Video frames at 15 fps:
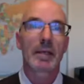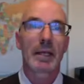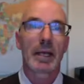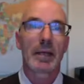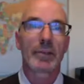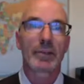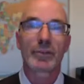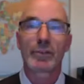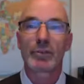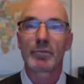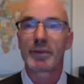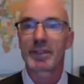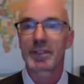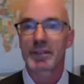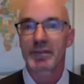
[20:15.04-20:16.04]
And the two
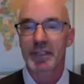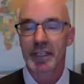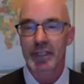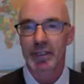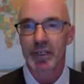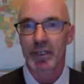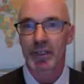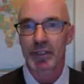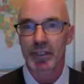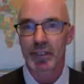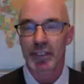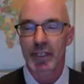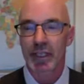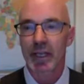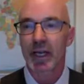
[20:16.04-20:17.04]
bits of
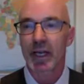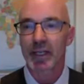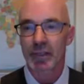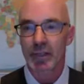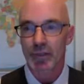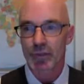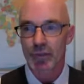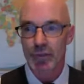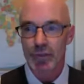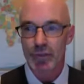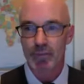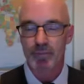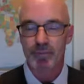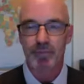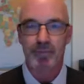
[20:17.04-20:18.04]
technology that I use
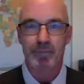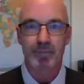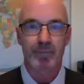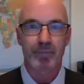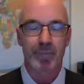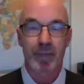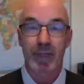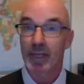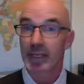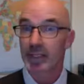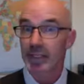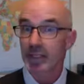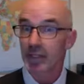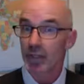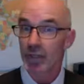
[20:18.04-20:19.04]
that I
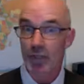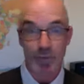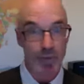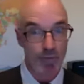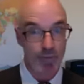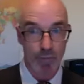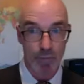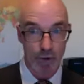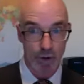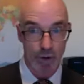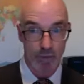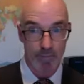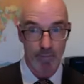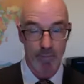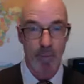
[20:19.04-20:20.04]
didn't use before
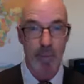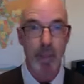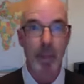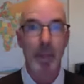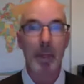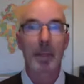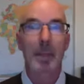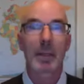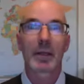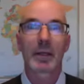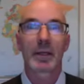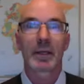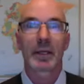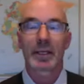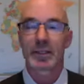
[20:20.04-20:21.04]

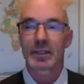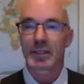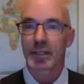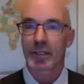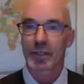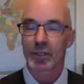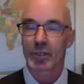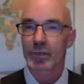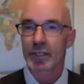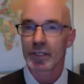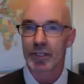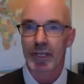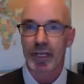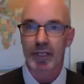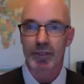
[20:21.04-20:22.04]
is the Acuity
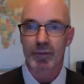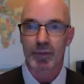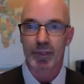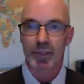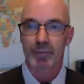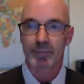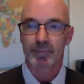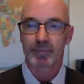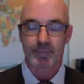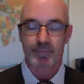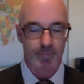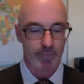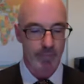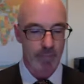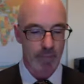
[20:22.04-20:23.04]
Scheduler
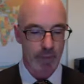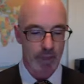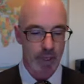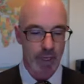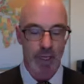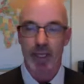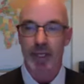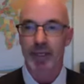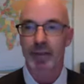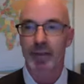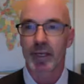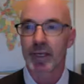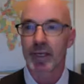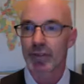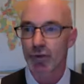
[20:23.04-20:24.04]
and
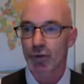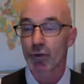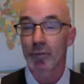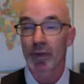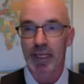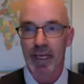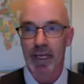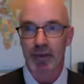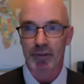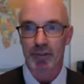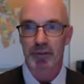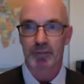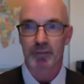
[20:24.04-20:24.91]
a Zoom account.